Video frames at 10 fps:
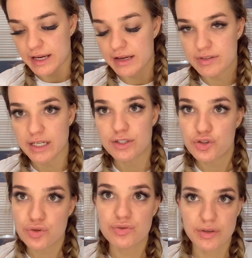I have to get
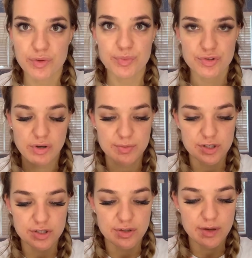two different
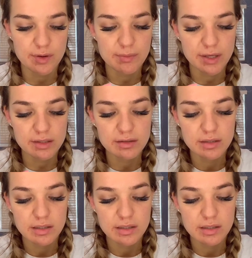prescriptions. You get what I mean?